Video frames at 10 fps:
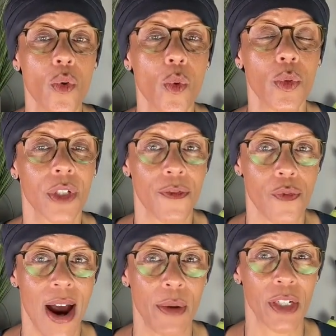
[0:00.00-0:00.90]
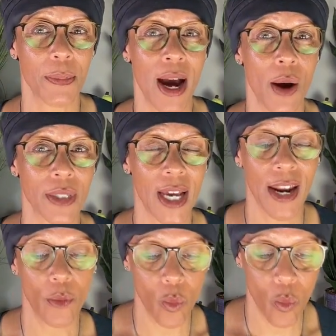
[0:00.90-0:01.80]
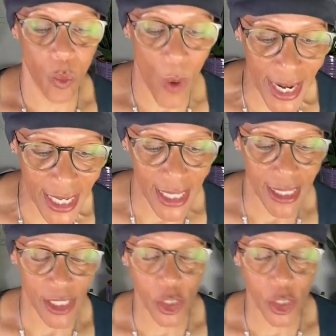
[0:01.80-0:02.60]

rules of roundabouts and when